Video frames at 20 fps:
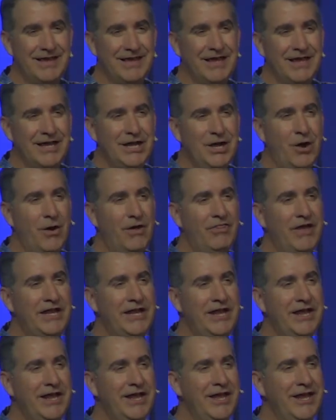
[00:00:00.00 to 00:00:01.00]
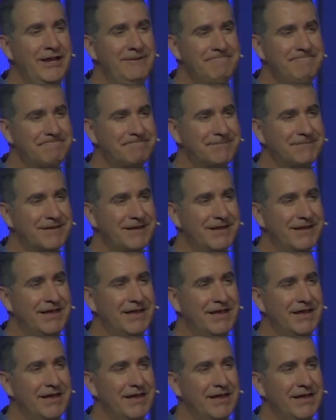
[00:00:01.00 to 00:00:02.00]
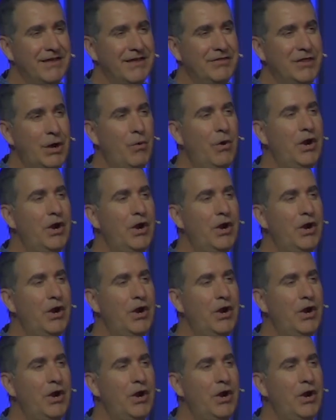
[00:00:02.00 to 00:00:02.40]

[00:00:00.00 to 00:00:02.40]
You know what they did? They were